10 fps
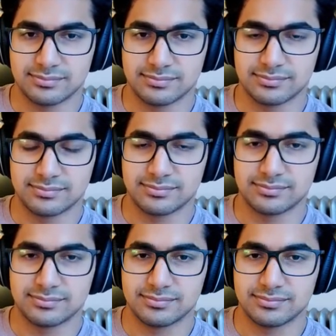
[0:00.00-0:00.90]

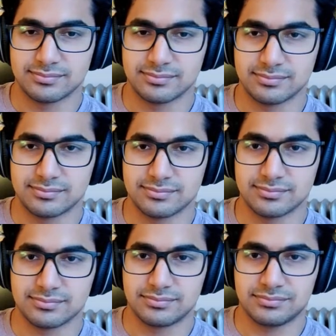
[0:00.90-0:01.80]

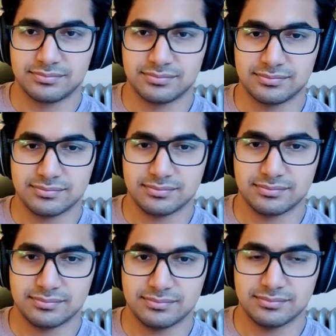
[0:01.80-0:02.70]

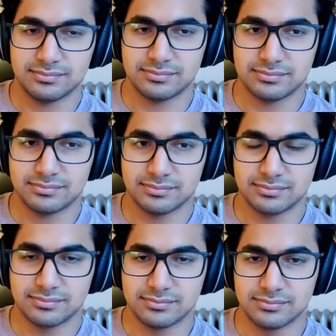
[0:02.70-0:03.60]

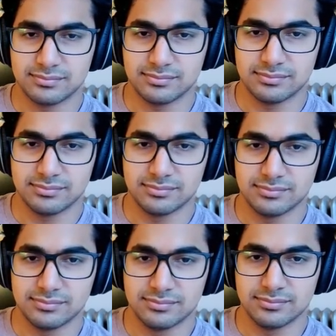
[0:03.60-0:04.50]

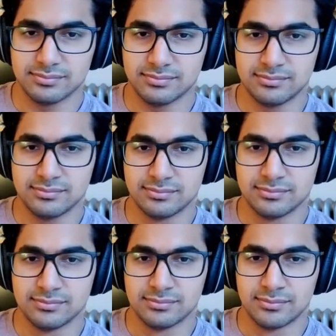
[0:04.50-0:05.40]

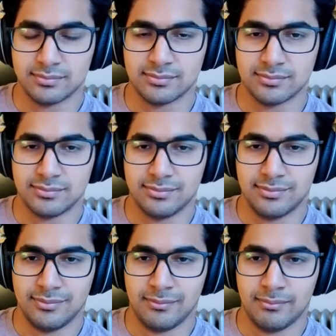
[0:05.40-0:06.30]

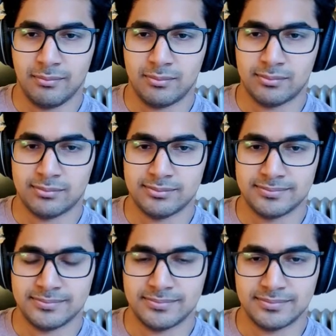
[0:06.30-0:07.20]

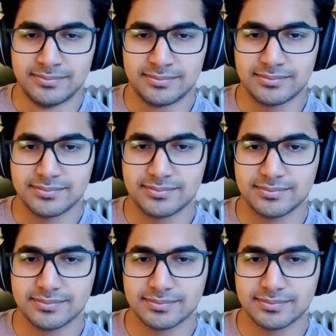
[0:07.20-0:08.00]
No words are spoken by the person on screen.